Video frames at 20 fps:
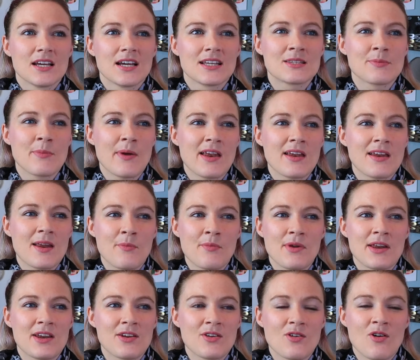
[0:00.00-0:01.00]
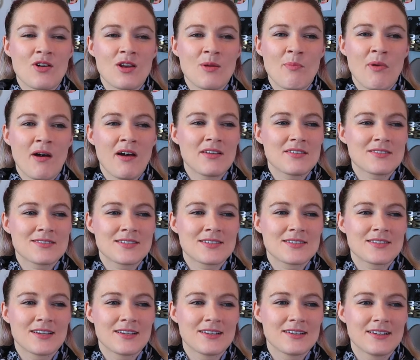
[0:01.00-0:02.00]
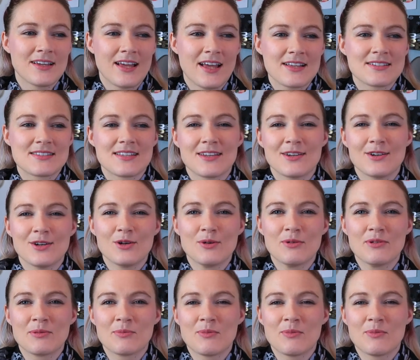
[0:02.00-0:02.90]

At the minute I'm reading all about SEO